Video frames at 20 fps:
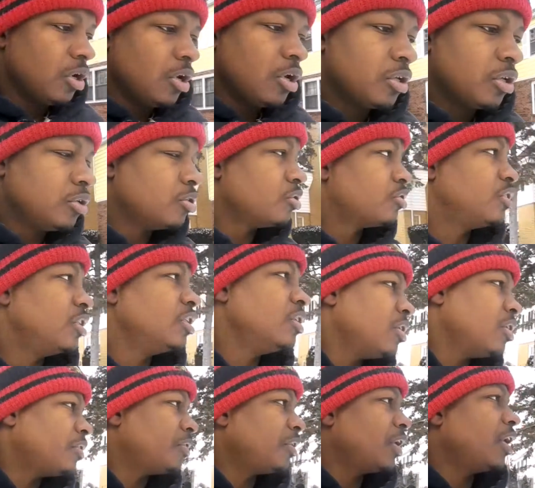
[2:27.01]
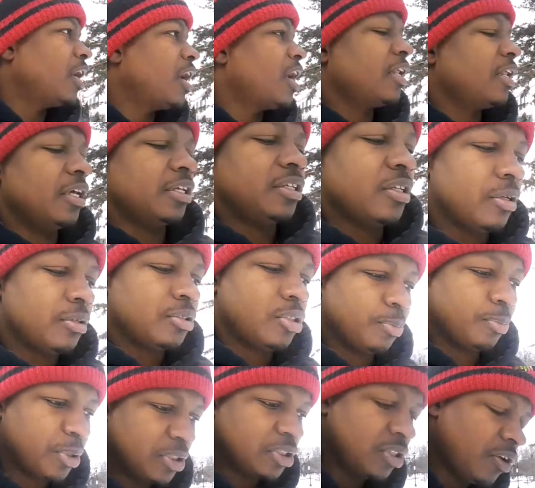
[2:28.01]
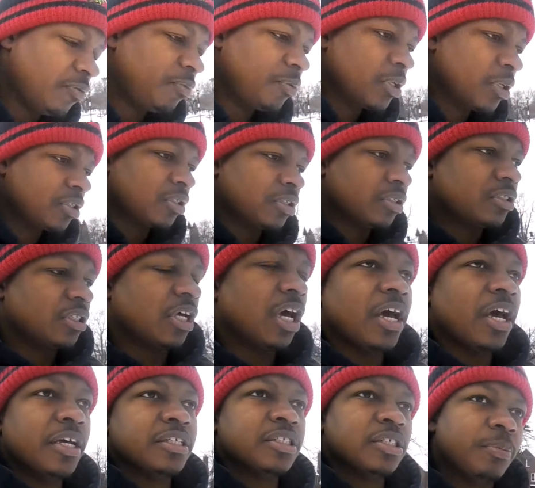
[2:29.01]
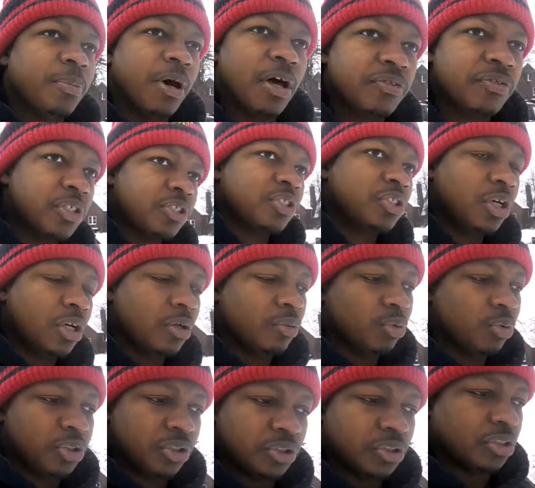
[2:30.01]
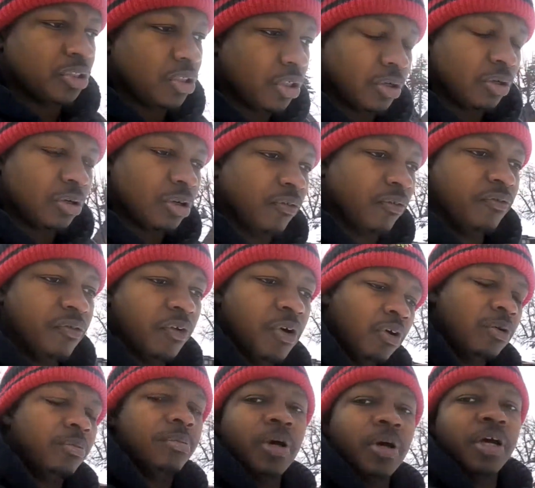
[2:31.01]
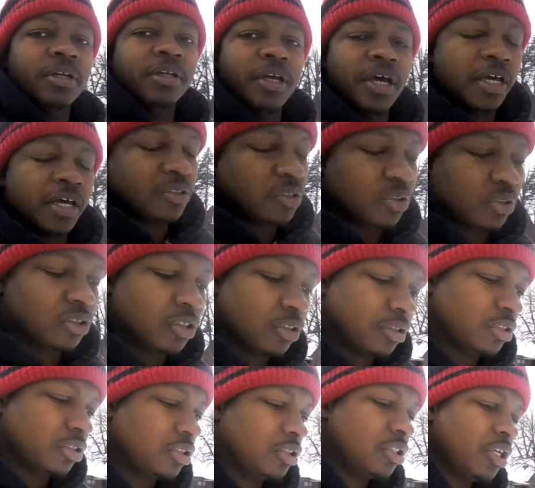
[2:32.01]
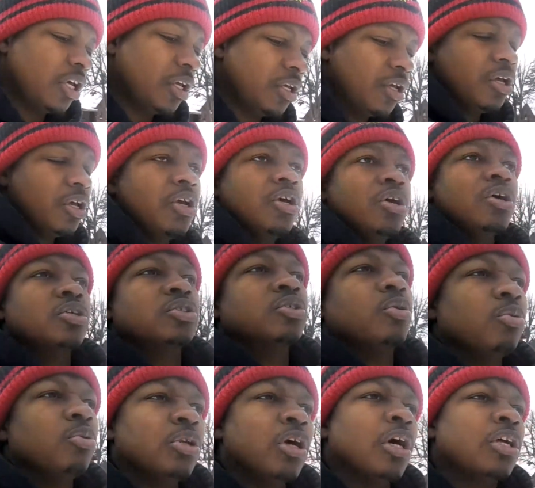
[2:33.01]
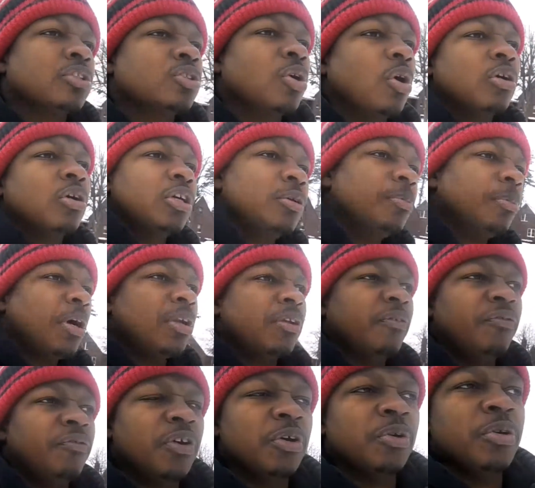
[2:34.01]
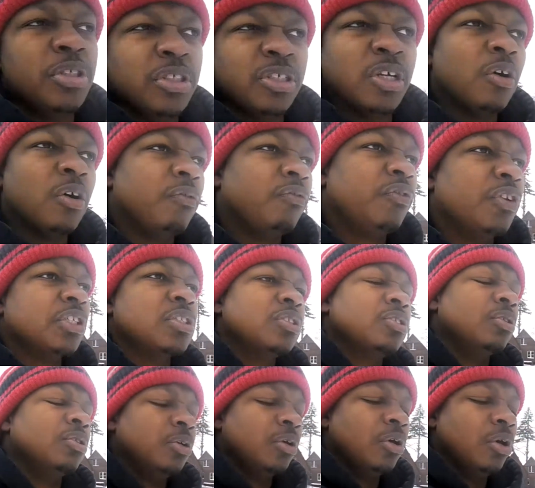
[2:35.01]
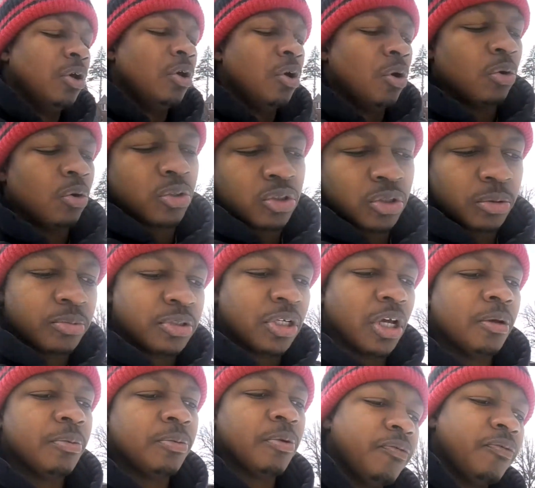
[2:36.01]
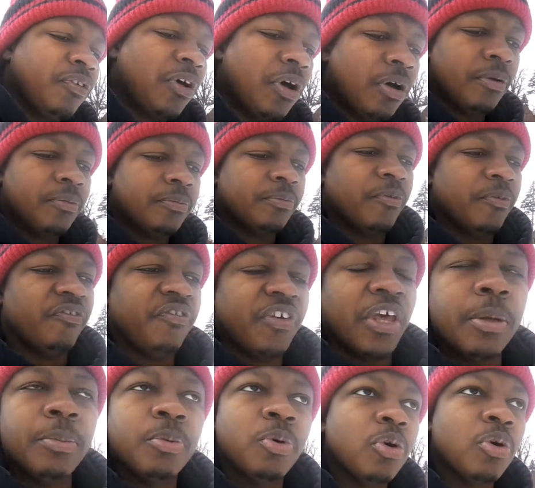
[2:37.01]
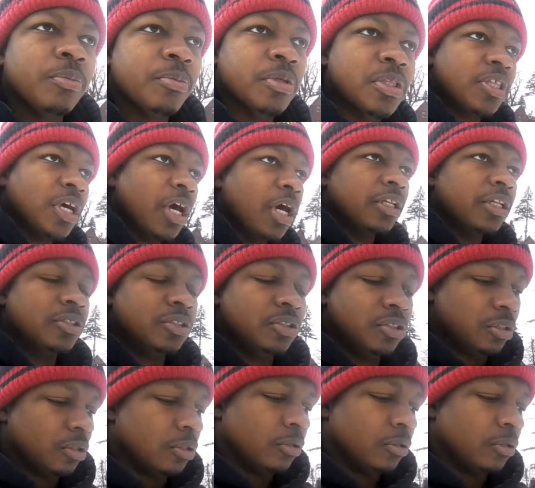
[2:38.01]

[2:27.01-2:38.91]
You'll see that they had a specific science about the sun, which is still confirmed by NASA to this day. So we're not talking about a fairy tale fiction or some type of fable and mythology.